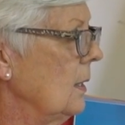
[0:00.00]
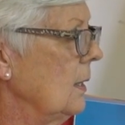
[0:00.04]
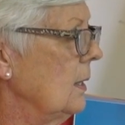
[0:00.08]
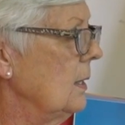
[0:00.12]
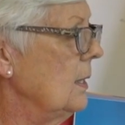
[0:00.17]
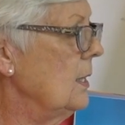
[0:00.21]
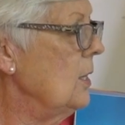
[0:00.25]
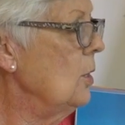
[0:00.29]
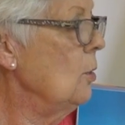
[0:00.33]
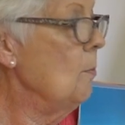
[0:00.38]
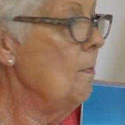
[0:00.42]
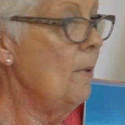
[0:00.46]

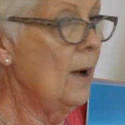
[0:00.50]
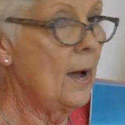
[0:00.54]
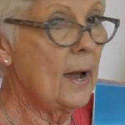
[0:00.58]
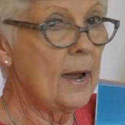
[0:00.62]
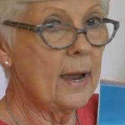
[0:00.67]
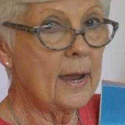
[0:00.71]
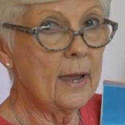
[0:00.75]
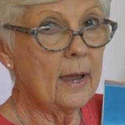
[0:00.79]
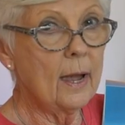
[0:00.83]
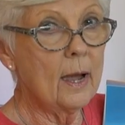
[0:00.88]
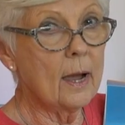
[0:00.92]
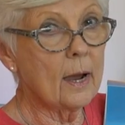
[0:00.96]

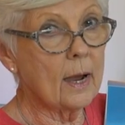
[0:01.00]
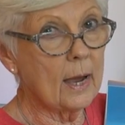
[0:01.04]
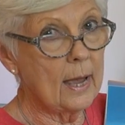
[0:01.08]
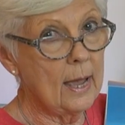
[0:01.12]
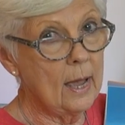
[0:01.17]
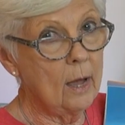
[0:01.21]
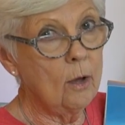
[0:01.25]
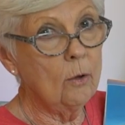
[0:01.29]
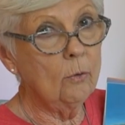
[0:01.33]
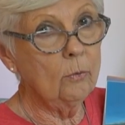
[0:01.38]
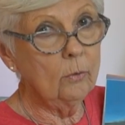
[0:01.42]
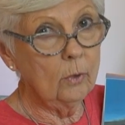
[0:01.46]
Nearby, a
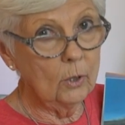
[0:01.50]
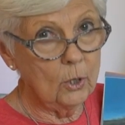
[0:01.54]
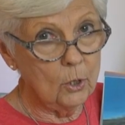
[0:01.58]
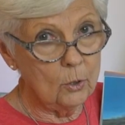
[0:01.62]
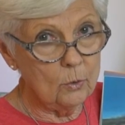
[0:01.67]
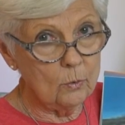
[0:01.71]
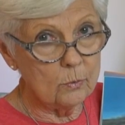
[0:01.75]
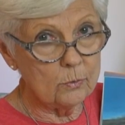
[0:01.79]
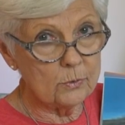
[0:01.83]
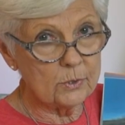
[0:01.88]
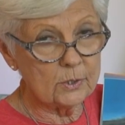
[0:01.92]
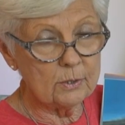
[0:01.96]
cow
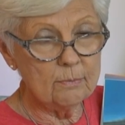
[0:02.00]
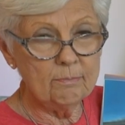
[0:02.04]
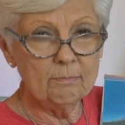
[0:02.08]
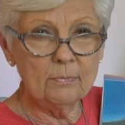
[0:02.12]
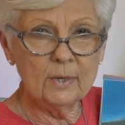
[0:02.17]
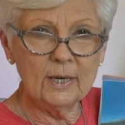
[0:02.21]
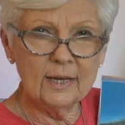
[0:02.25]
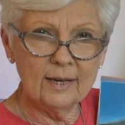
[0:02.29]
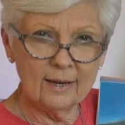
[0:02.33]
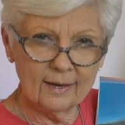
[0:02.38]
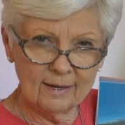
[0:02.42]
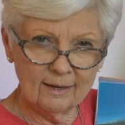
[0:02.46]
lows,
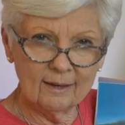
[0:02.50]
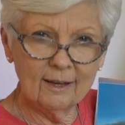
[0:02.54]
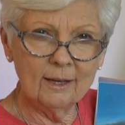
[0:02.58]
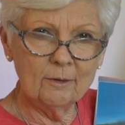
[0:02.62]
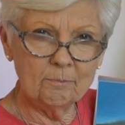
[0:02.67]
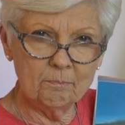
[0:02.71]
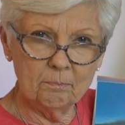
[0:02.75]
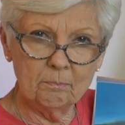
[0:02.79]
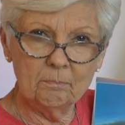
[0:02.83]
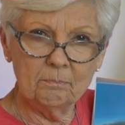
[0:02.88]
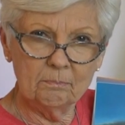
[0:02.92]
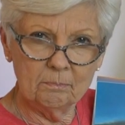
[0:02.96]
meaning it
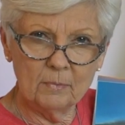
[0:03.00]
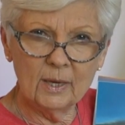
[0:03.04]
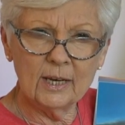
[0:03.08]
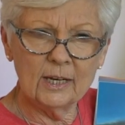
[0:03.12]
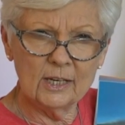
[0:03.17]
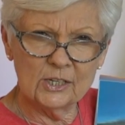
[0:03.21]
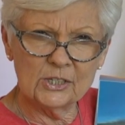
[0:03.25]
made a